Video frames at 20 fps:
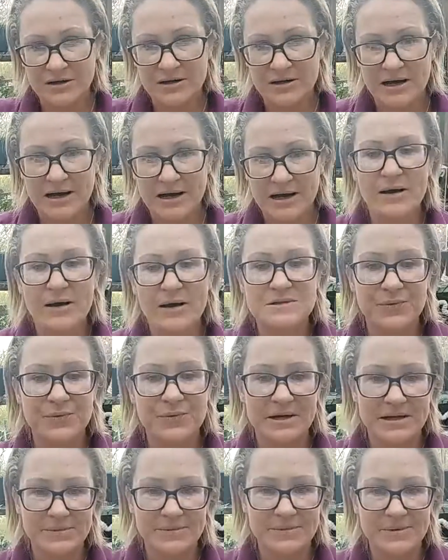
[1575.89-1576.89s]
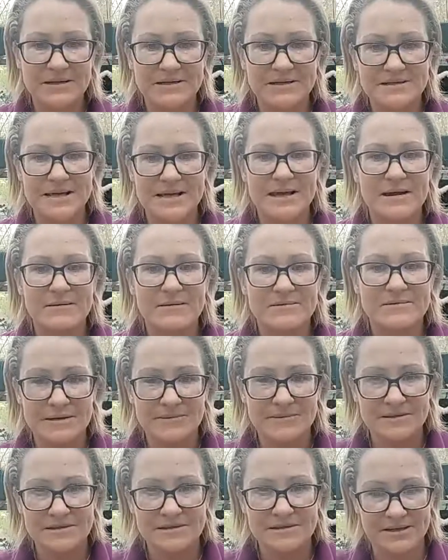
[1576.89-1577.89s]
and that was brilliant because then I was
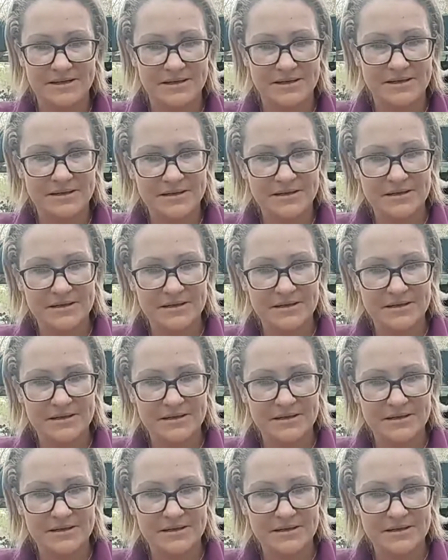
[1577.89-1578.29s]
able to